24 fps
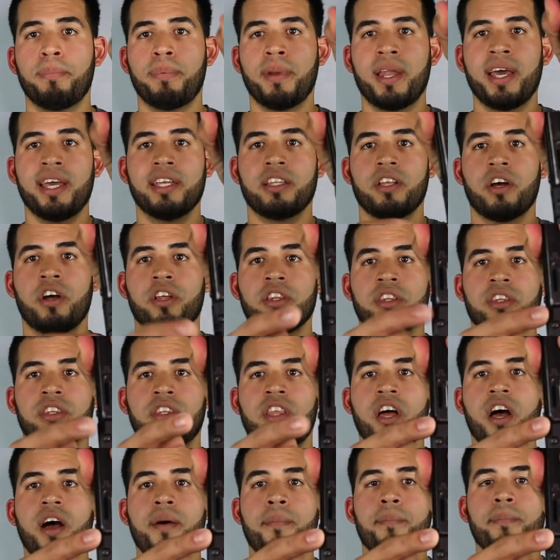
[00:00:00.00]
plate on
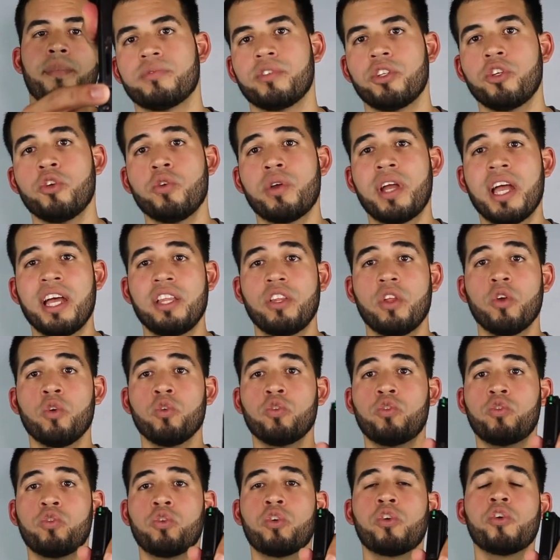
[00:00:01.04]
top. You can
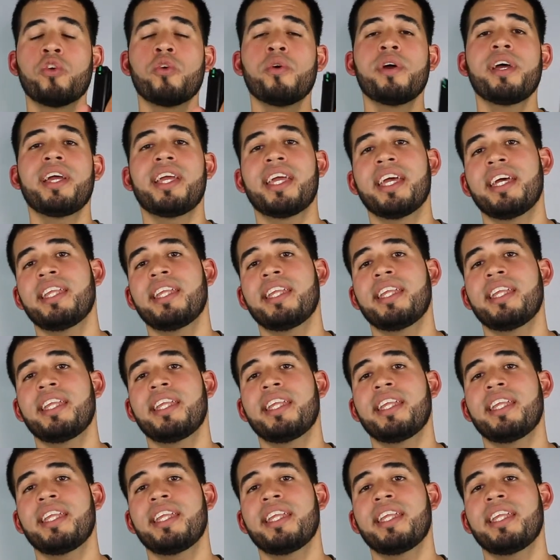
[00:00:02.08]
unscrew it,